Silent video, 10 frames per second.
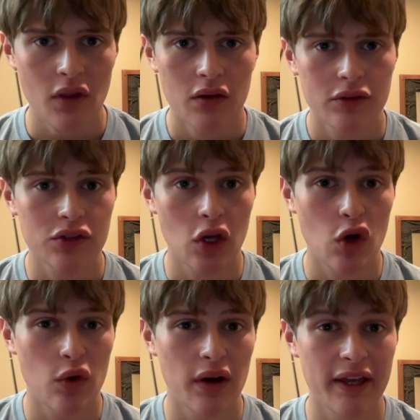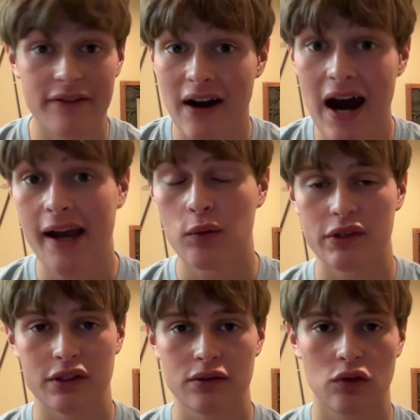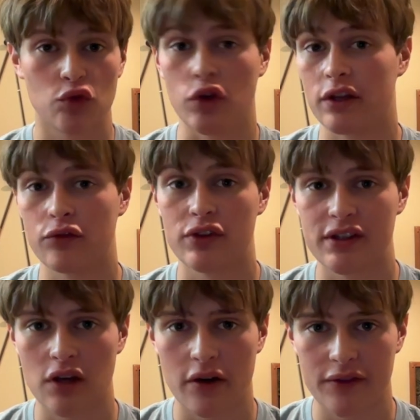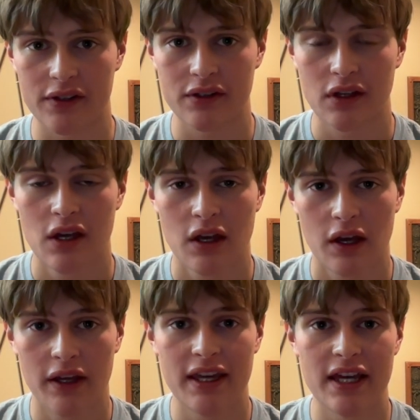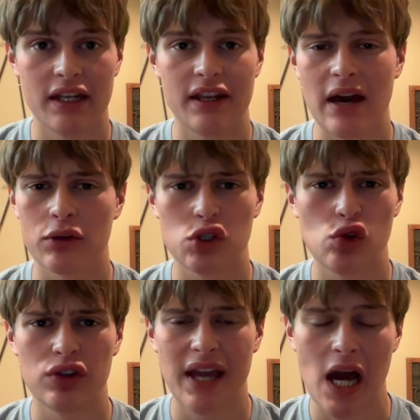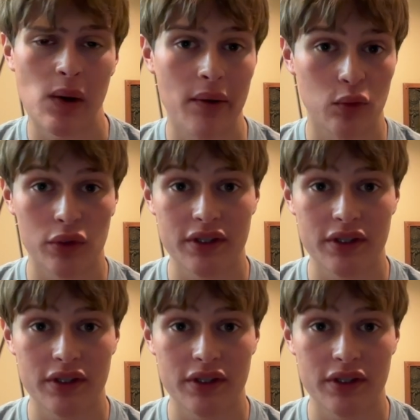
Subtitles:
So if I was running for this office again and I was choosing how I would want to